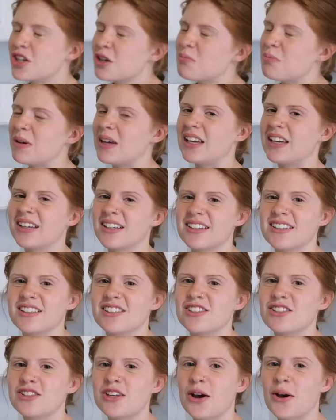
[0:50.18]
should be.
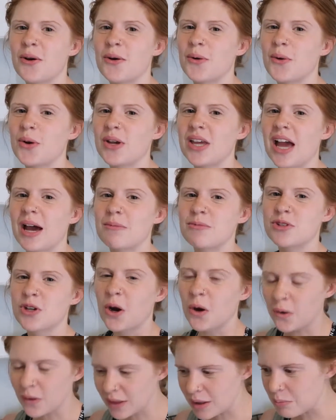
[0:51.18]
Yeah. So, yeah, I'm
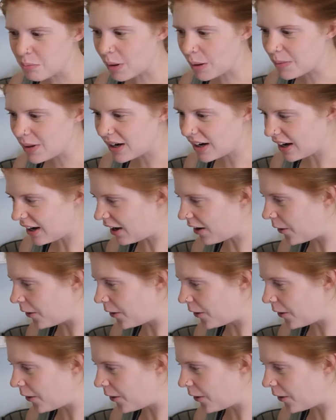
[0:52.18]
totally bumming it